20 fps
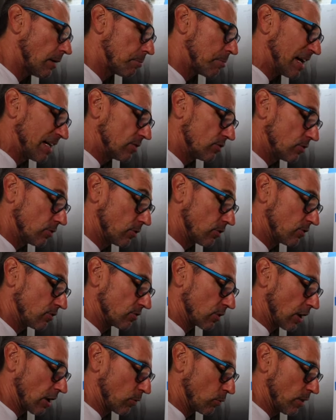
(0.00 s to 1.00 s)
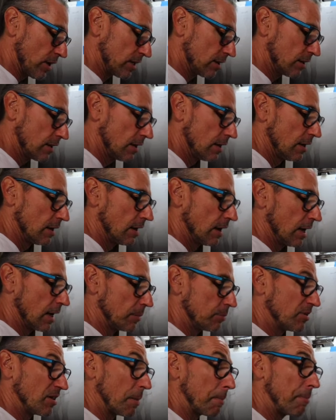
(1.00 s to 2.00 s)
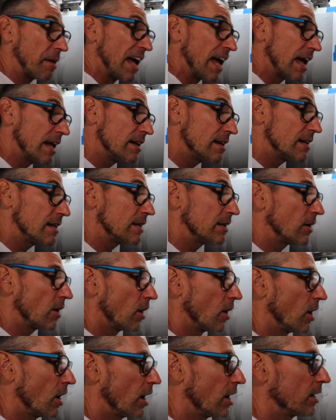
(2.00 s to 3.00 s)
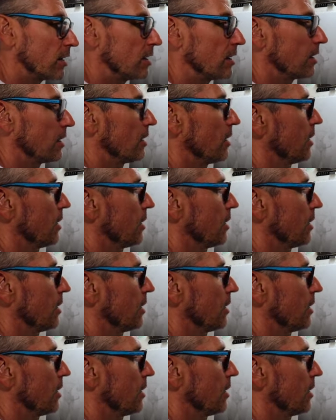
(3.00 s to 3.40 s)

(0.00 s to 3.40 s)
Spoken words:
pencil to start with, depending on